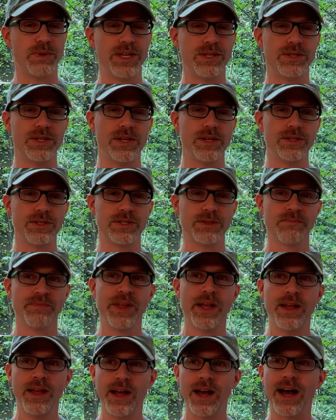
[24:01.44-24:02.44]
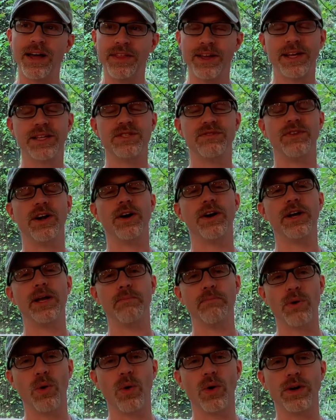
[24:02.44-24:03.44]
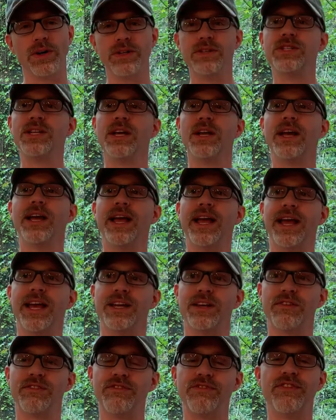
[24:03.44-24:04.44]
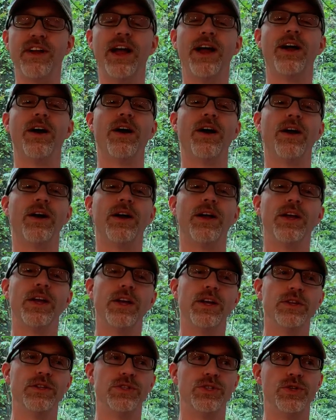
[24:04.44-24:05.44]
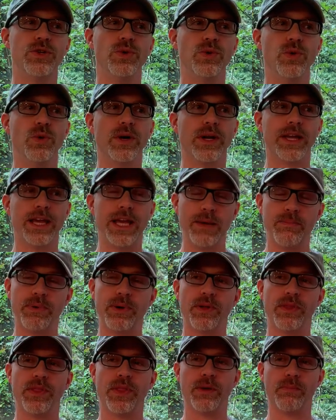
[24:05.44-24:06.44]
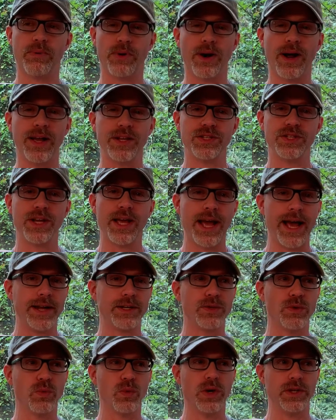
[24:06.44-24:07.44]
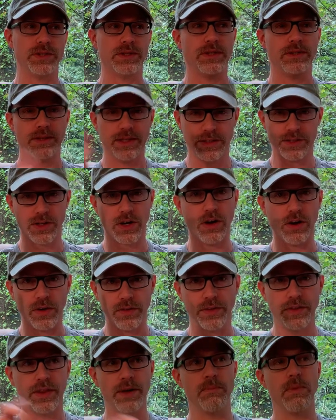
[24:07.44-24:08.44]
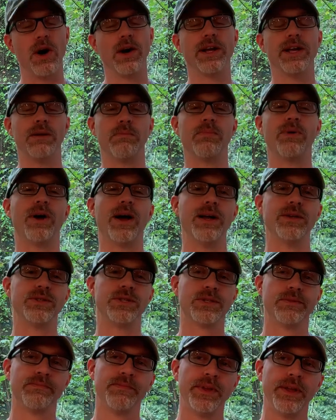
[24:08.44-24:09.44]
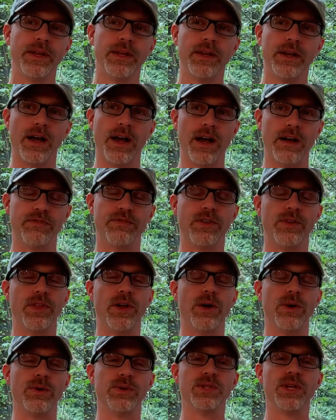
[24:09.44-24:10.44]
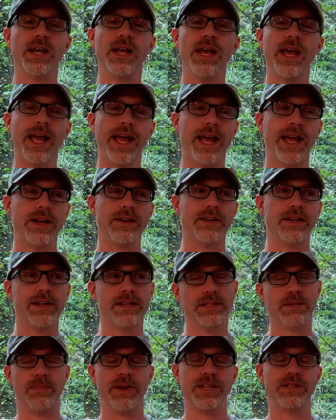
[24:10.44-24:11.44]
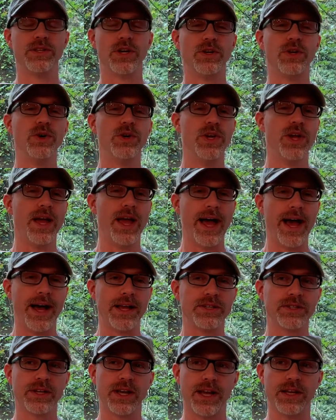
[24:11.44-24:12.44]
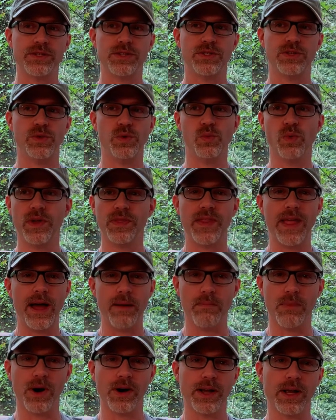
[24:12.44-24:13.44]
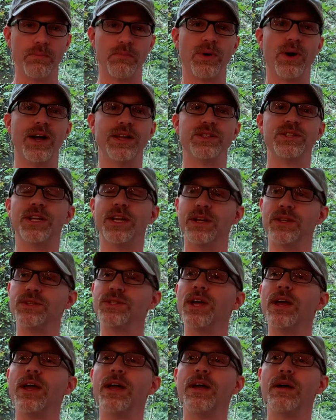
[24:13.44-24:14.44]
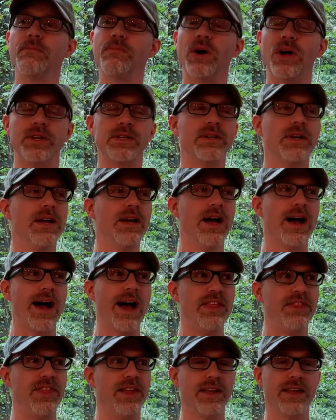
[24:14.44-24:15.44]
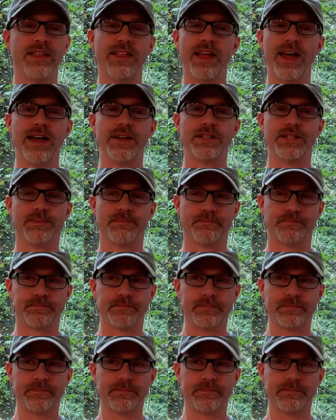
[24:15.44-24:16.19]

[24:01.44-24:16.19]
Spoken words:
species, I think it's very important and fair to keep the price at what is called the market price for those. And it depends on who you ask as to what that market price is. But I think that